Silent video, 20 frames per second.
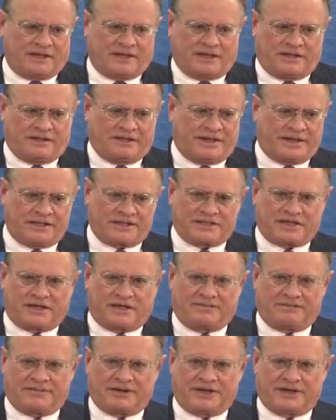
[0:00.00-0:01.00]
And that has
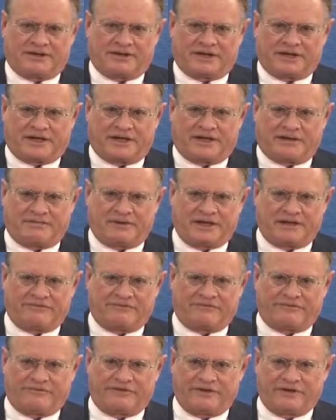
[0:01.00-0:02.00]
helped now the
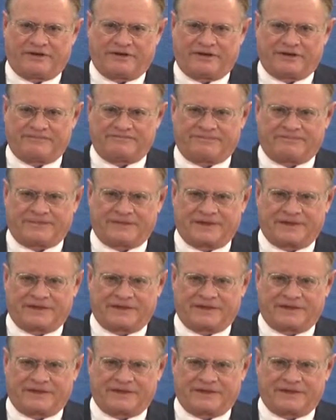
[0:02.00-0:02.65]
IMF.